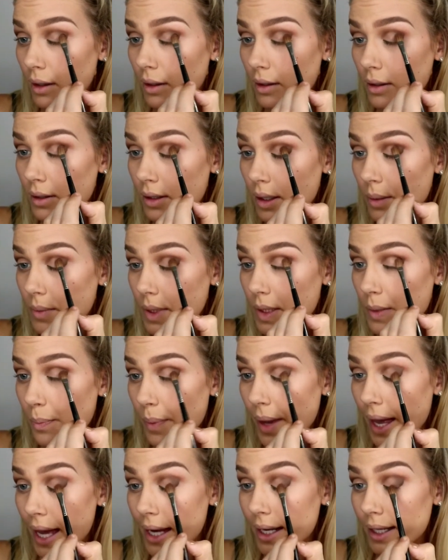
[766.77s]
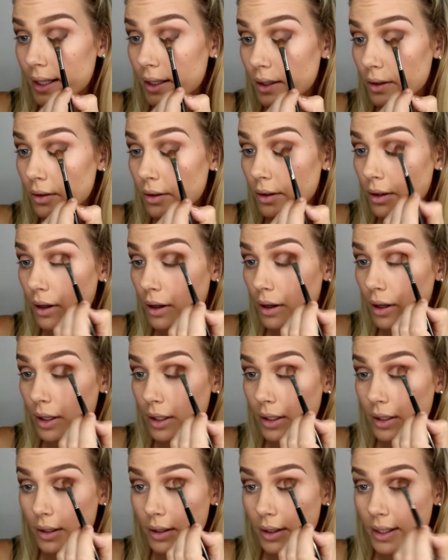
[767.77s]
So I'm just patting it on
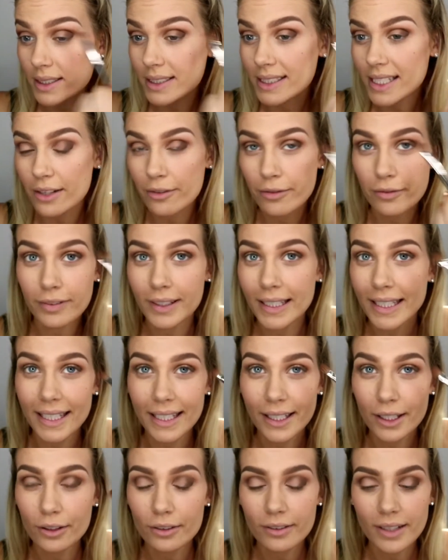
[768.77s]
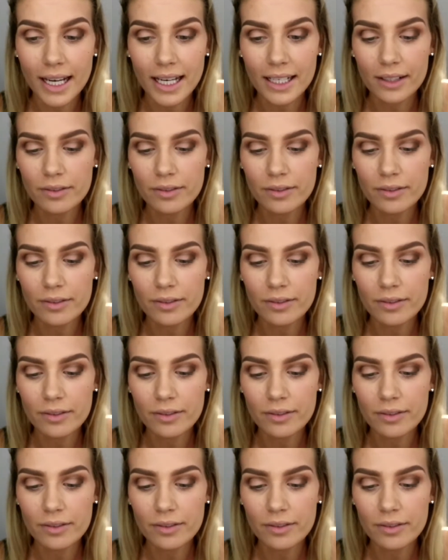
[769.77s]
instead of flicking it around.